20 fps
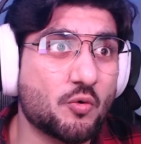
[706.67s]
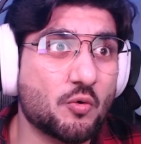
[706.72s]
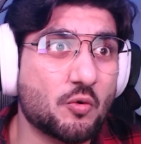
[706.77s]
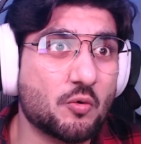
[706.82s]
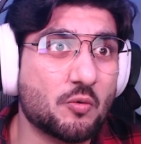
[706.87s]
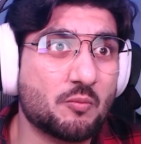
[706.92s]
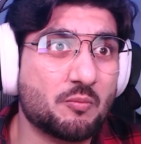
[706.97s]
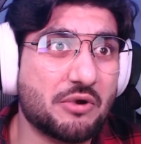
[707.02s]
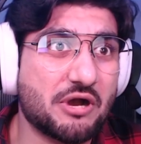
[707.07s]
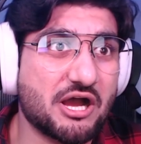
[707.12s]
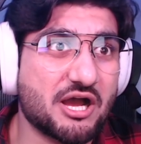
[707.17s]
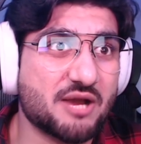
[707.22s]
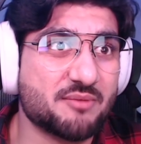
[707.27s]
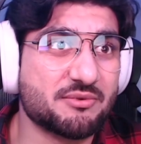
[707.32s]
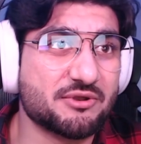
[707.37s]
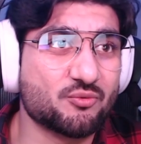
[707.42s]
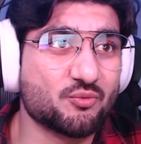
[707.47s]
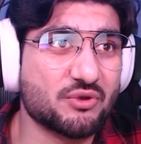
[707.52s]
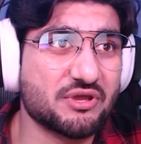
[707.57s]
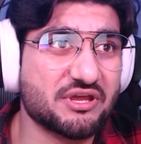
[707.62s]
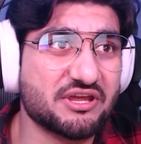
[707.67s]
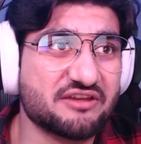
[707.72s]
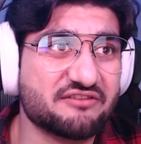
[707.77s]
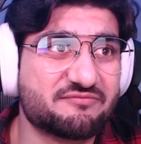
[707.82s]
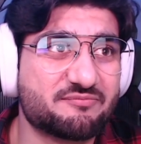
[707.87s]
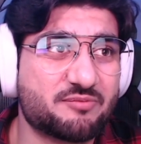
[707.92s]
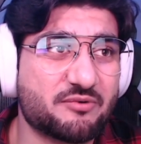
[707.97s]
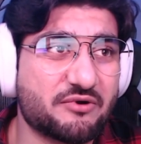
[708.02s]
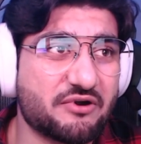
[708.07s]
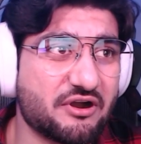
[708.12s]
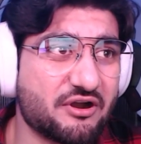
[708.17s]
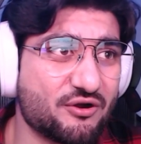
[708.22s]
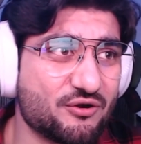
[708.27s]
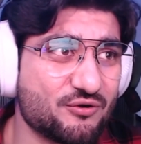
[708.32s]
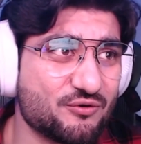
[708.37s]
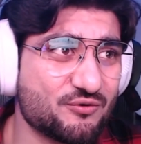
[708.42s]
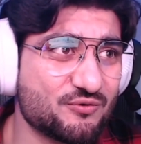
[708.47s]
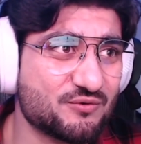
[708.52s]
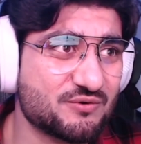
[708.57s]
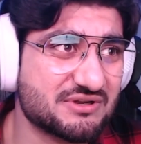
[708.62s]
Bob and weave,
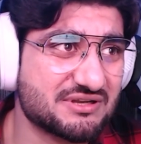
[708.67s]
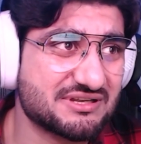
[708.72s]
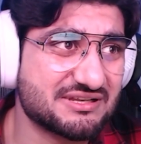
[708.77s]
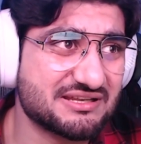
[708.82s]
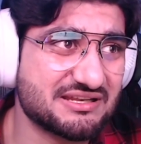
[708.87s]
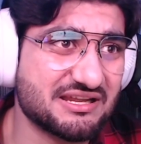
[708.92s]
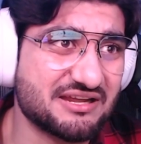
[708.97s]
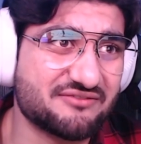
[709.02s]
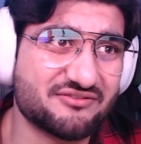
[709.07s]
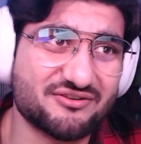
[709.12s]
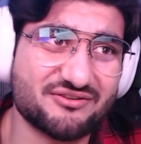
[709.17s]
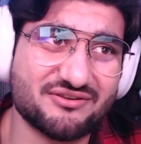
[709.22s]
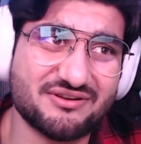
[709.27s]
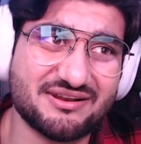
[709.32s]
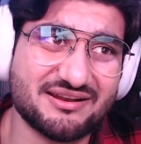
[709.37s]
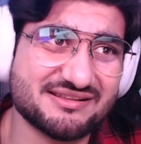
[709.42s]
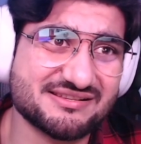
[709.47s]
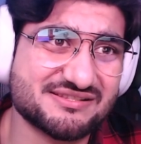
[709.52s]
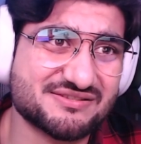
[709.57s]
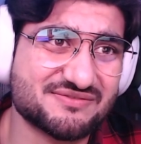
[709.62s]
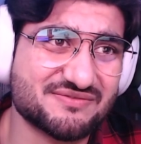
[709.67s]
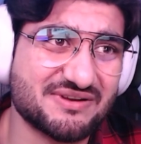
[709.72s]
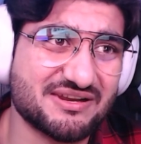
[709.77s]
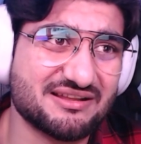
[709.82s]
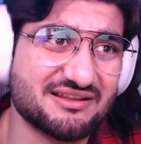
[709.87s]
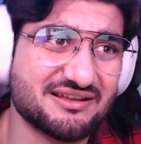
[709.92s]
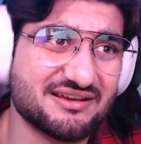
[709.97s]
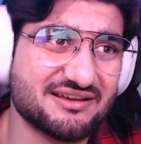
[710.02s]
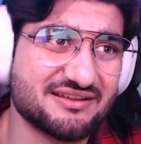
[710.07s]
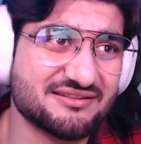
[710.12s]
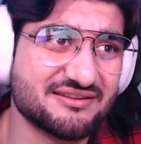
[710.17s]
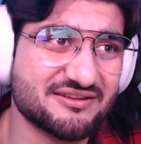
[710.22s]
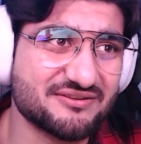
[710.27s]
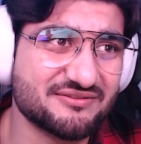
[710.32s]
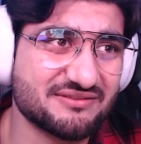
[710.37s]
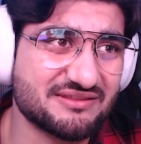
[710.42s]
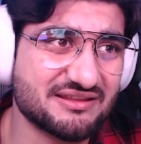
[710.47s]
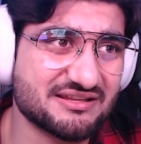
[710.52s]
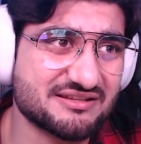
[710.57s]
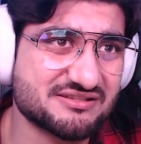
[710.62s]
bro. Never run a straight line. They
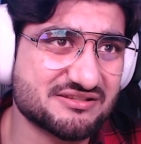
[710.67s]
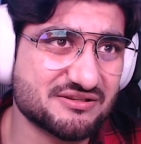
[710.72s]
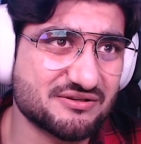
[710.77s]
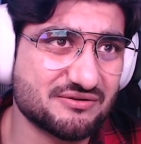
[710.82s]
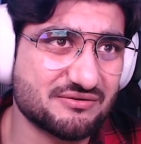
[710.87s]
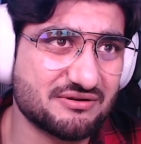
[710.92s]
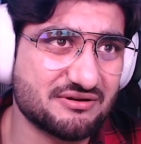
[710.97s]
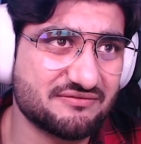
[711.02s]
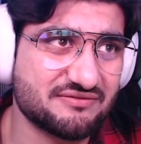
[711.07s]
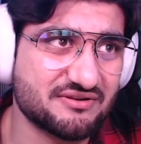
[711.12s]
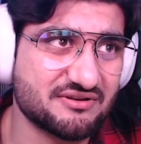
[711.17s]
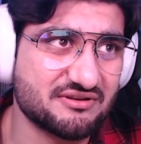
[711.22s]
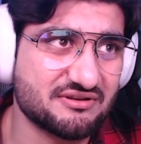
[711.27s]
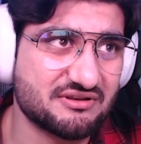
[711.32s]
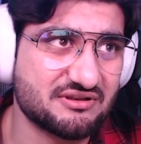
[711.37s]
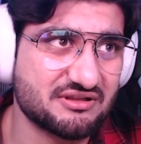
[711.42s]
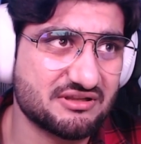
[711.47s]
do that so often.